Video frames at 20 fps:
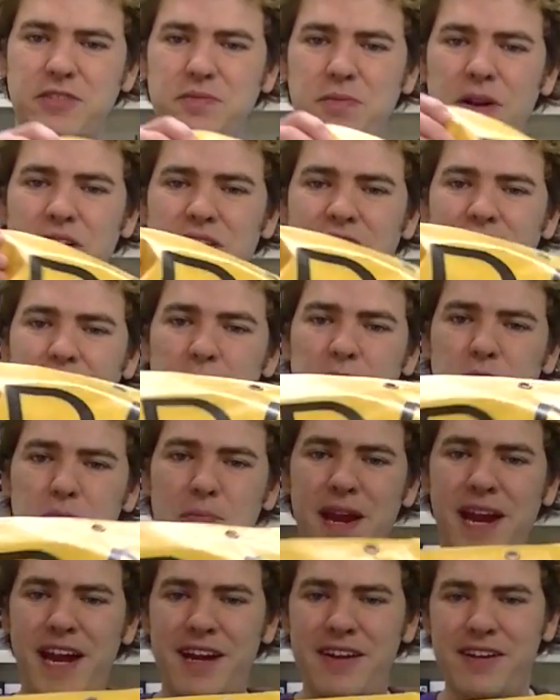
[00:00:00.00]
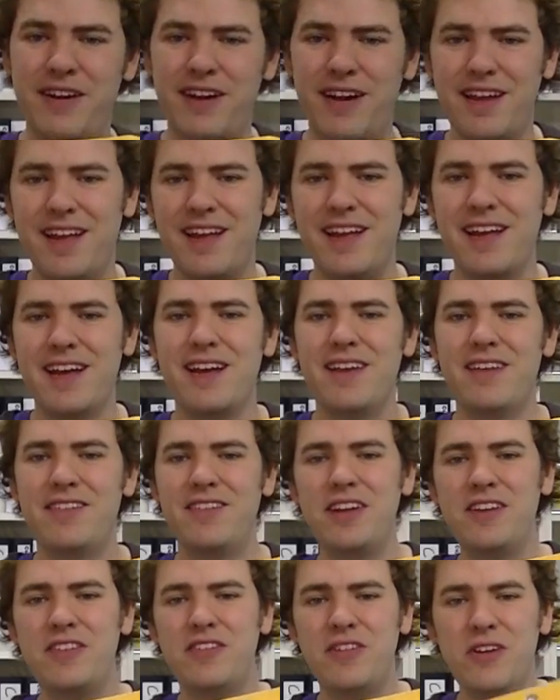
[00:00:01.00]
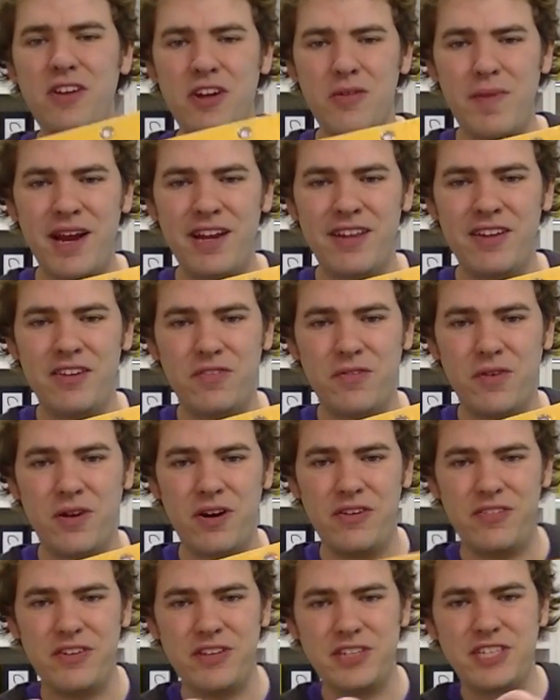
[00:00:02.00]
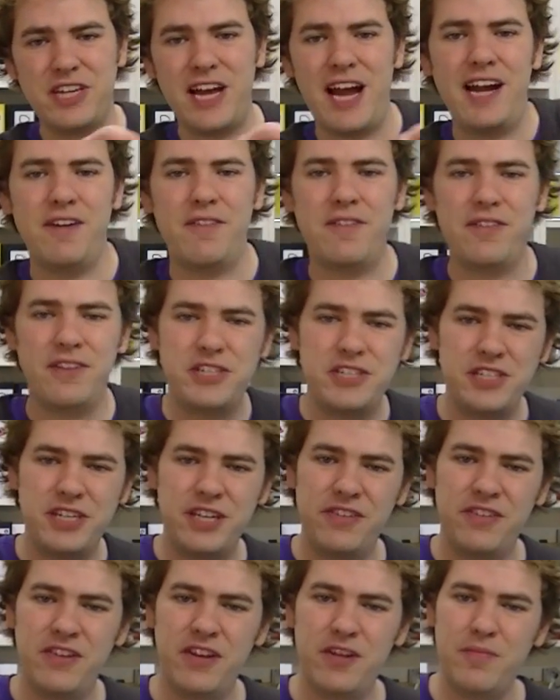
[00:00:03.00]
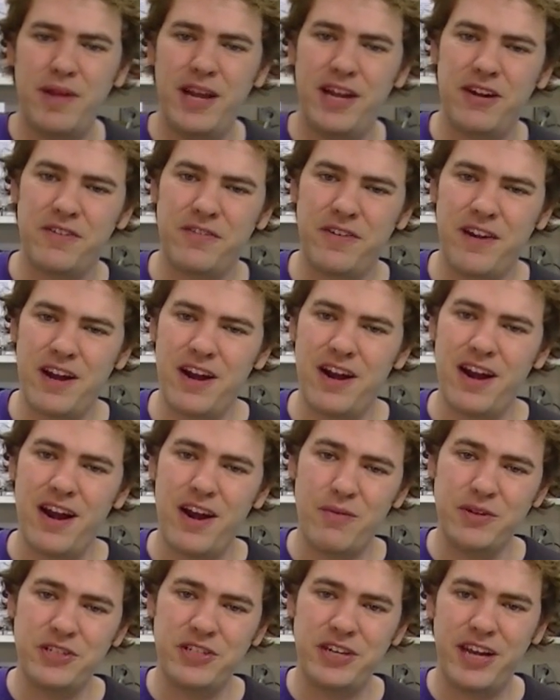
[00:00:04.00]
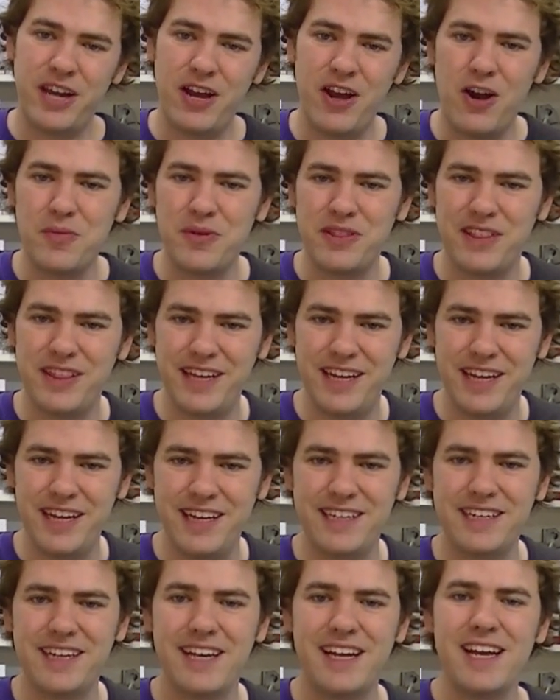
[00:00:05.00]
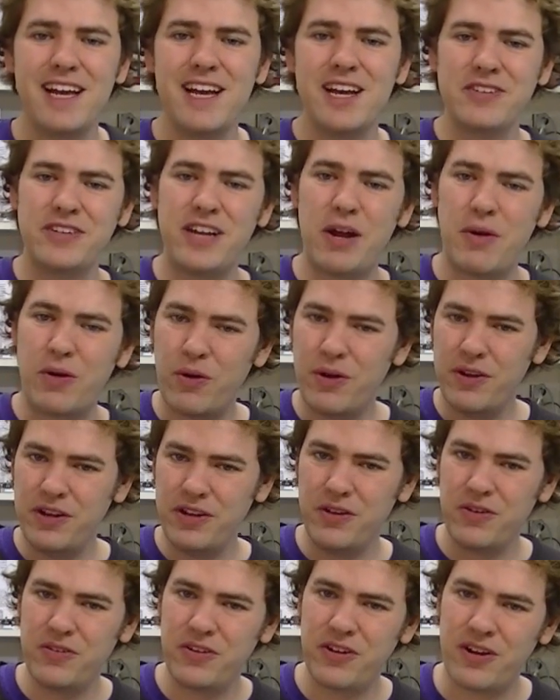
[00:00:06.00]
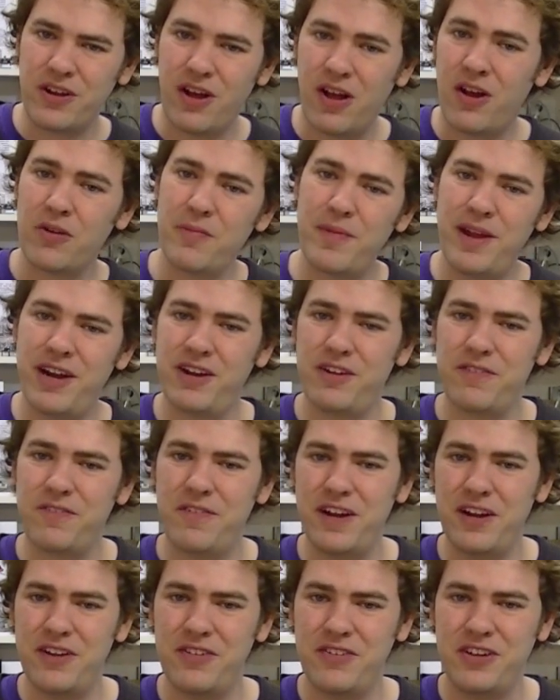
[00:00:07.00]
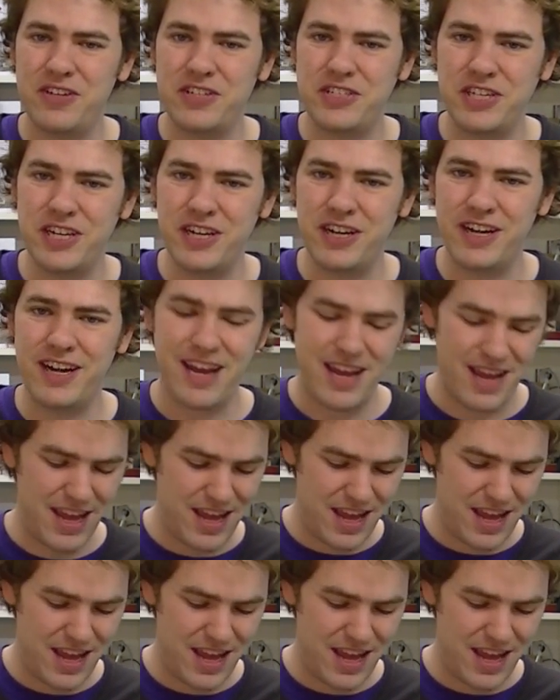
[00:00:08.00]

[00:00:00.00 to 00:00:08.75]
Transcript: Prototypes banner. Seed Studio made this for us in China for the Shenzhen Maker Faire, and we took it home at the end. So now we're going to use it at all our Maker Fairs this year.